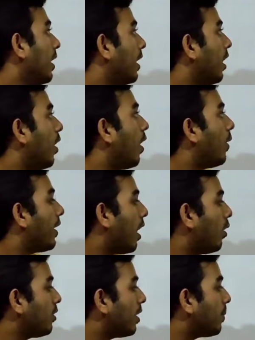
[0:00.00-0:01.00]
Now our
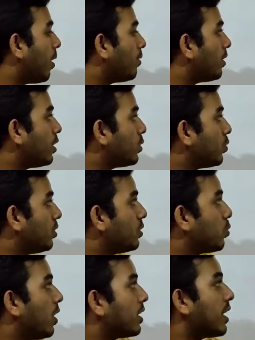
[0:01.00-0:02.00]
outer boundary is
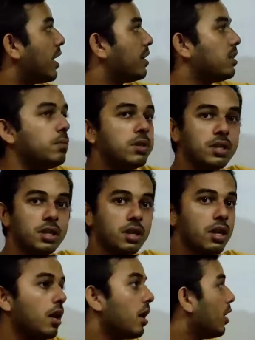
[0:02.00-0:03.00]
what, 30 meter.
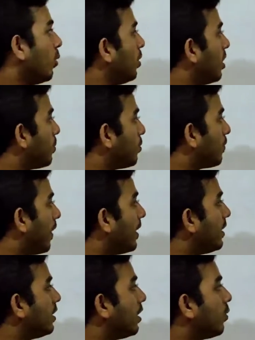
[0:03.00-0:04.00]
We have to
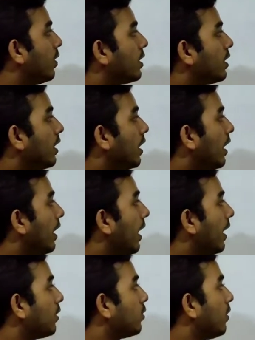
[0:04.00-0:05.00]
find the what,
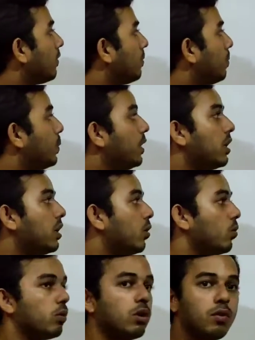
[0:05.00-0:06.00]
length of
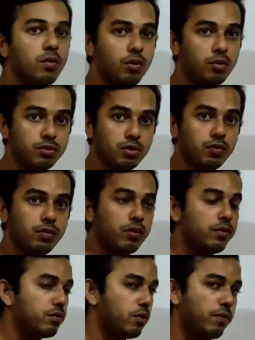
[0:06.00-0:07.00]
PQ.
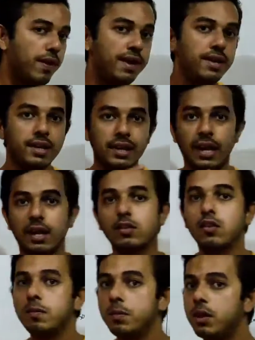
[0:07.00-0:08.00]
For finding length
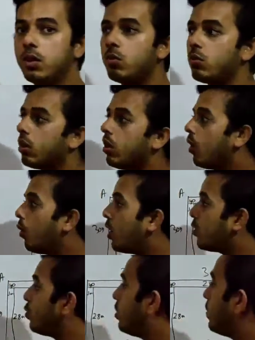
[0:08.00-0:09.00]
of PQ, what we